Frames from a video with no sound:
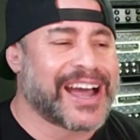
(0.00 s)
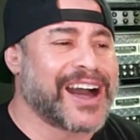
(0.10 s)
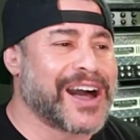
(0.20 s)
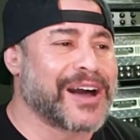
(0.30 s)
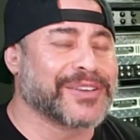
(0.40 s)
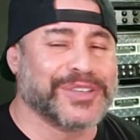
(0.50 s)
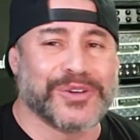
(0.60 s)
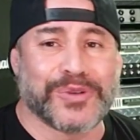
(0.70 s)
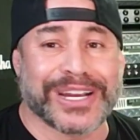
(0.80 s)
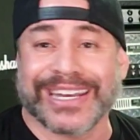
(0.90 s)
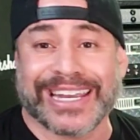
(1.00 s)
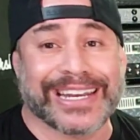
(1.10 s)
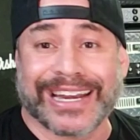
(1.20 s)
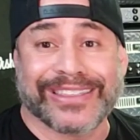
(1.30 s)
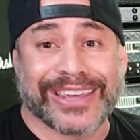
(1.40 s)
uh, you wouldn't
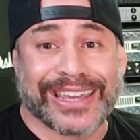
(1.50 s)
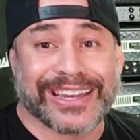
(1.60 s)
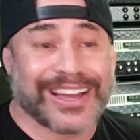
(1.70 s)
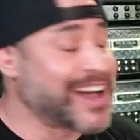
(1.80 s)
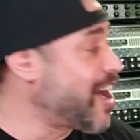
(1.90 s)
need anything